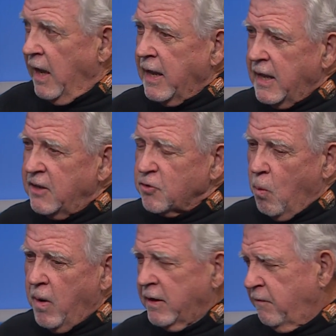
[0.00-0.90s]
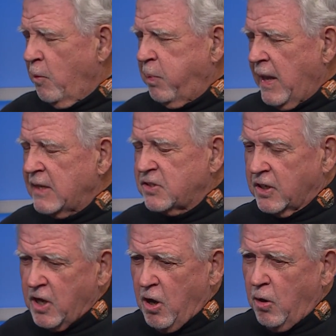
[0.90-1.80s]
And it's a wonderful place to
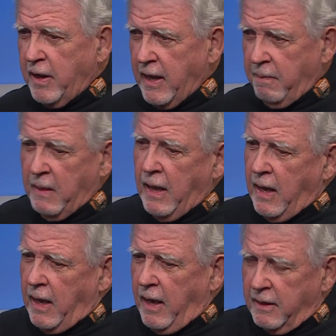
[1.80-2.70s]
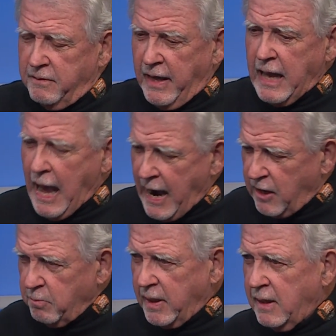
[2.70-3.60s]
go. And uh, they
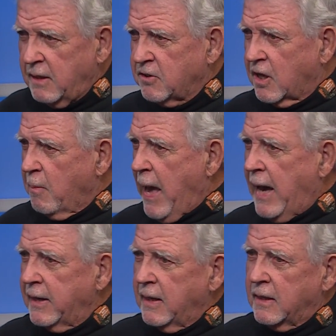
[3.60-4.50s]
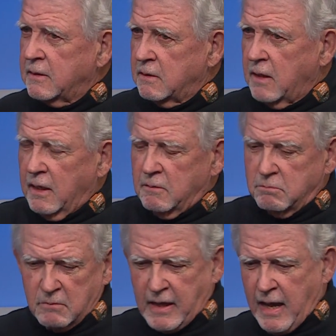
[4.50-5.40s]
hired me to come out and,
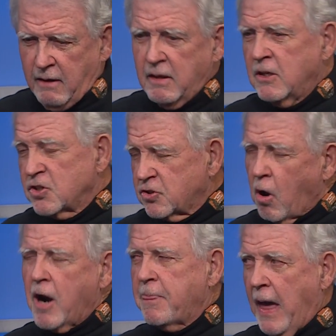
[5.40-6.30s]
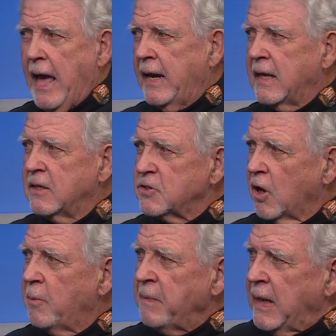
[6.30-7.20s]
and kind of start that. And
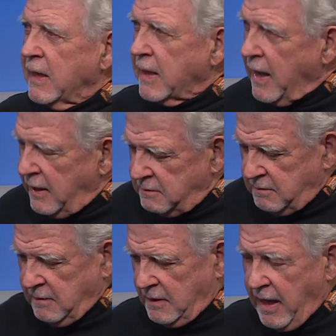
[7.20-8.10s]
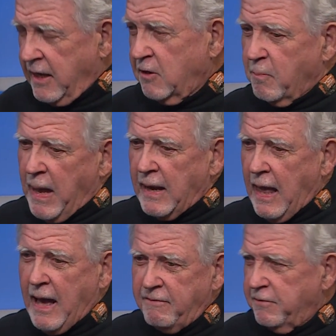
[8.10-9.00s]
so kind of got into my
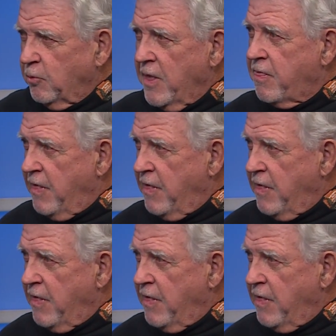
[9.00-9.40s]
life with